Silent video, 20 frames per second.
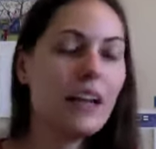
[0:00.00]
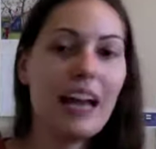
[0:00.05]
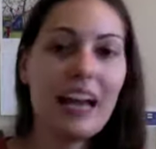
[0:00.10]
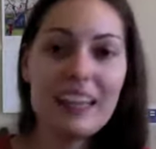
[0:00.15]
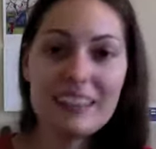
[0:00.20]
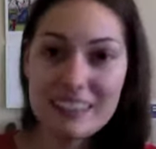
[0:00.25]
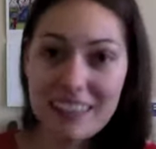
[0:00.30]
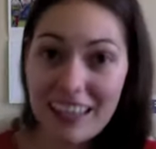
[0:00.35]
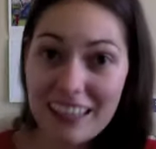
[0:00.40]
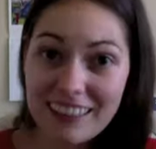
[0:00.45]

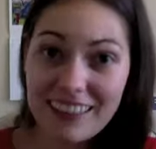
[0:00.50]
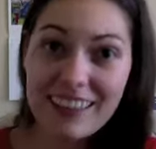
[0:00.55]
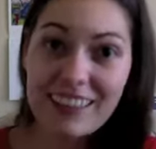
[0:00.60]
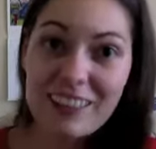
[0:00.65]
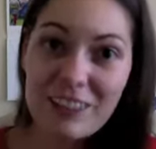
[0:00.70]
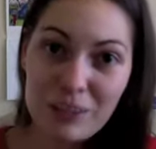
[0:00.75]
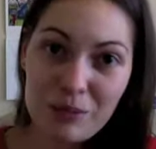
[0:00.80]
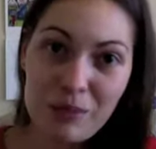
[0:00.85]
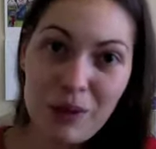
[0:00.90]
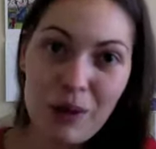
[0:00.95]
It's at
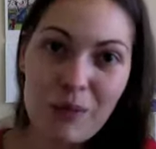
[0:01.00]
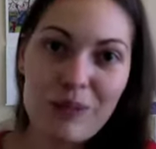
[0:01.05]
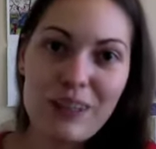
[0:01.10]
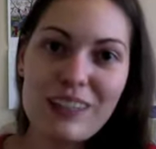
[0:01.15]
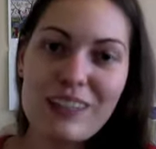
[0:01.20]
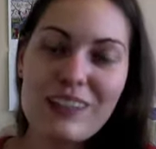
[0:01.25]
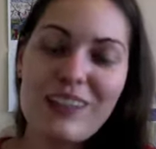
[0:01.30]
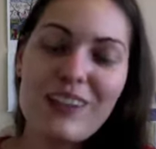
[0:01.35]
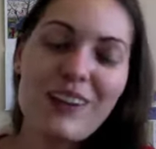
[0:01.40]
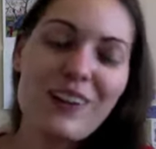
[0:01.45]
this
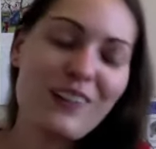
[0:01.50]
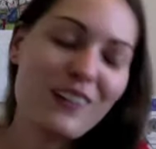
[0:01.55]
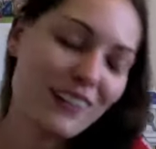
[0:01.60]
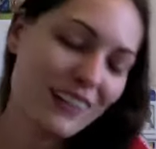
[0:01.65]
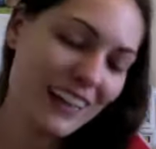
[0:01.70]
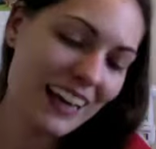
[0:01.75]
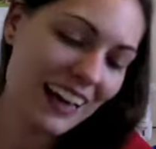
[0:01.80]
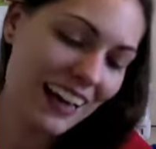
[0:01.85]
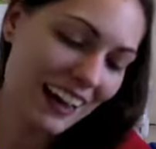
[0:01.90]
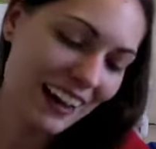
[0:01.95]
moment, though,
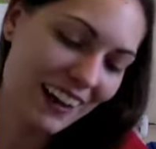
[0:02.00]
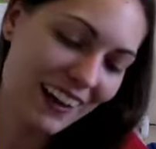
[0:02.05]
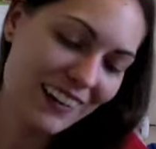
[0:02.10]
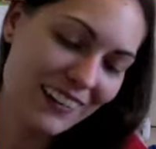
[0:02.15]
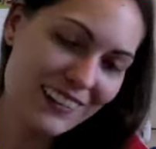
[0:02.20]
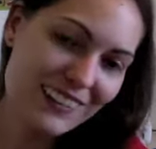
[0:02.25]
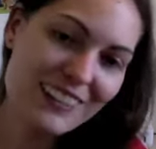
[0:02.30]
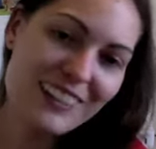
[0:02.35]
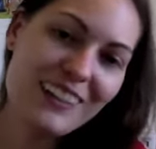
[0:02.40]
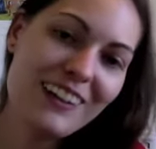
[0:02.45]
that our
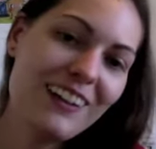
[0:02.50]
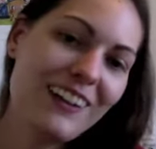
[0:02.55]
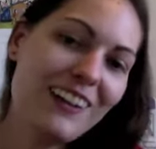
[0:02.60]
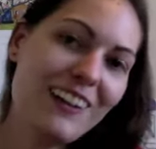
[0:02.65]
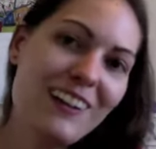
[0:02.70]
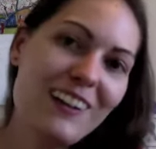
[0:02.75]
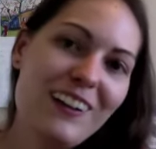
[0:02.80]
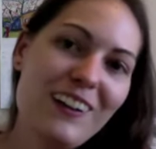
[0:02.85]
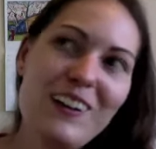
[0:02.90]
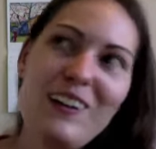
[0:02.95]

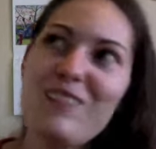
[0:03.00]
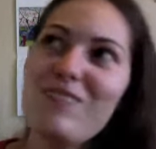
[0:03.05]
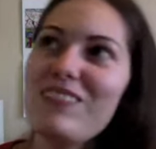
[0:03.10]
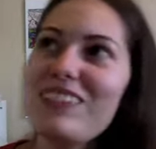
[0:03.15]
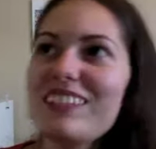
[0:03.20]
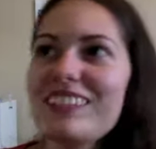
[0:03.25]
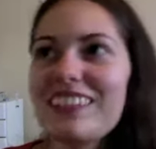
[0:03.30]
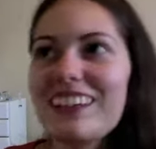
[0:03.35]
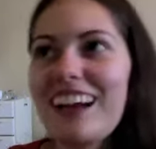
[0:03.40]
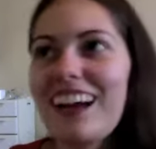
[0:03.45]
dear
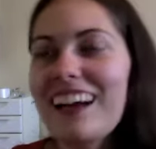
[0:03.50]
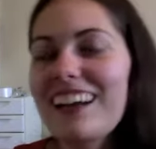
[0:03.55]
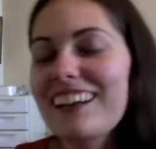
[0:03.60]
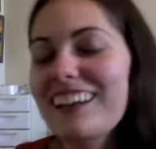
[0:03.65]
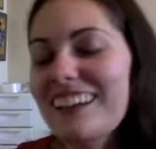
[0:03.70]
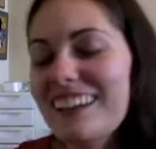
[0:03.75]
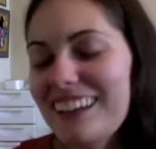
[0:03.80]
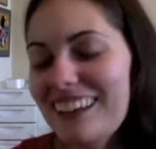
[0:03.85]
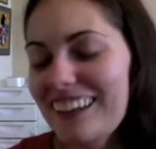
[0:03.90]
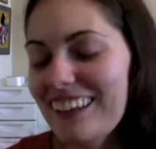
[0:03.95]

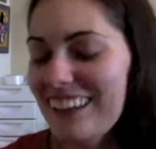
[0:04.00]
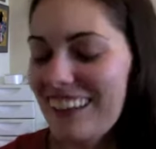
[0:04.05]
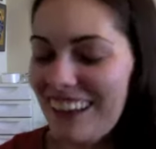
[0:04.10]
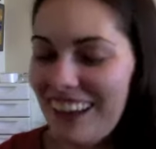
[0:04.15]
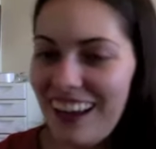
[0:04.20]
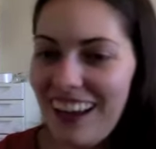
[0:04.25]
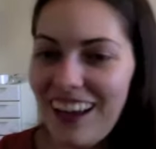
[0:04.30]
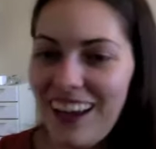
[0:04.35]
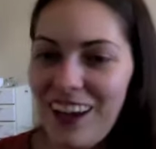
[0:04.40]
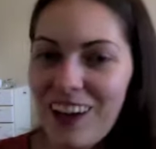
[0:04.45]
misguided
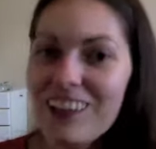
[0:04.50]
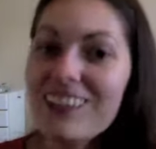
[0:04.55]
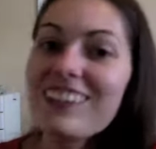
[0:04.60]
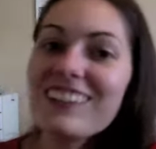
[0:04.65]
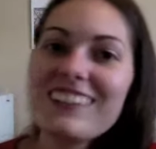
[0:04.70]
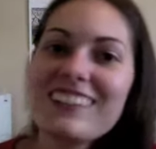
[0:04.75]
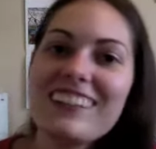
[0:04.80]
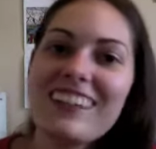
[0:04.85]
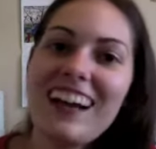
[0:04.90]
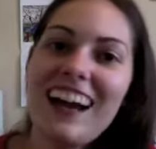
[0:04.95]

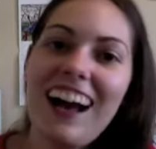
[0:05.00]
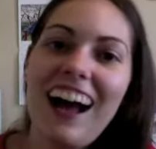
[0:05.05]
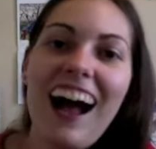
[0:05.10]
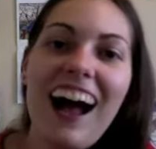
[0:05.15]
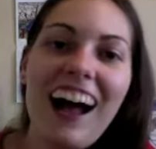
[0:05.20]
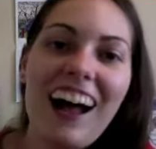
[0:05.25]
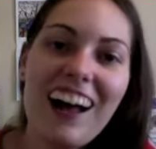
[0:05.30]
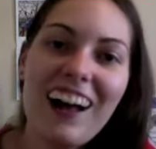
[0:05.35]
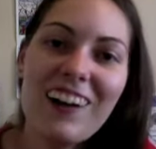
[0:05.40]
Uchiha